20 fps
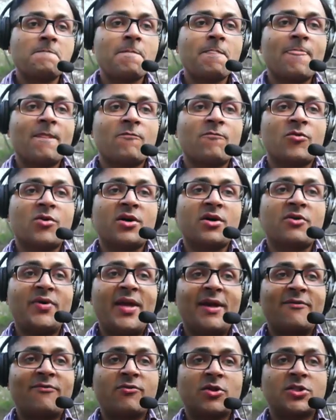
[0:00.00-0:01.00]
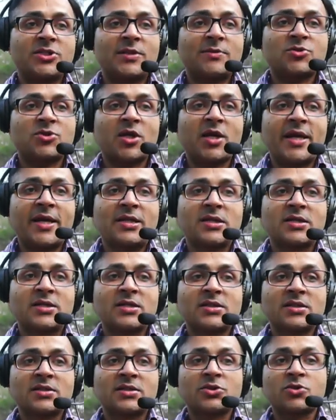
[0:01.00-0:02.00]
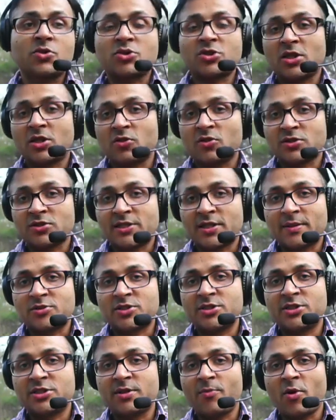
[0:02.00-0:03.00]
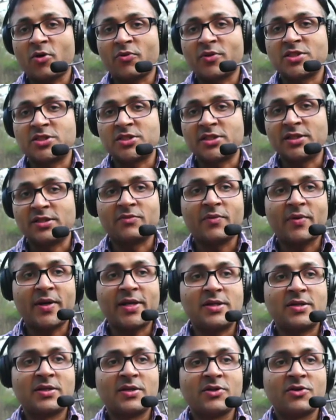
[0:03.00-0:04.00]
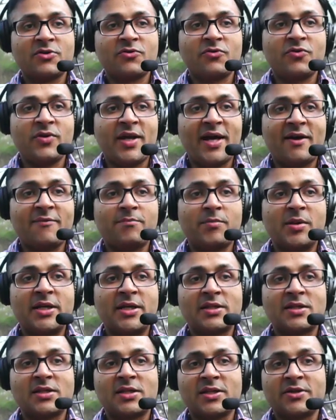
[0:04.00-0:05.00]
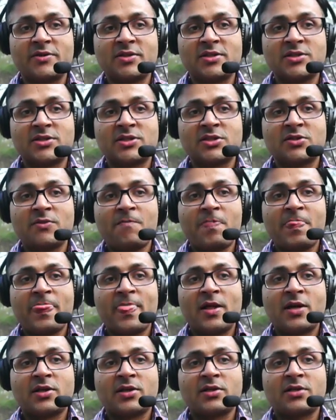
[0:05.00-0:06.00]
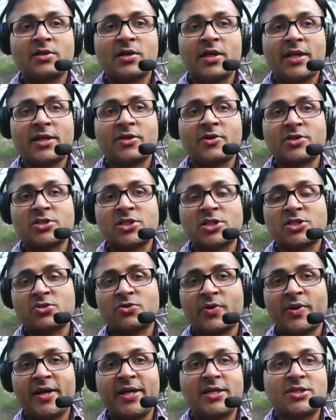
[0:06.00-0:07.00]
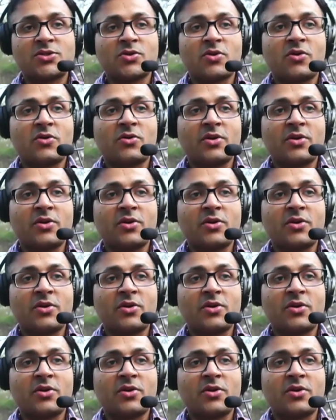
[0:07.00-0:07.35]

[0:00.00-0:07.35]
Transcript: we have concepts like social concepts, democracy, right? We have political theories, characteristic traits, or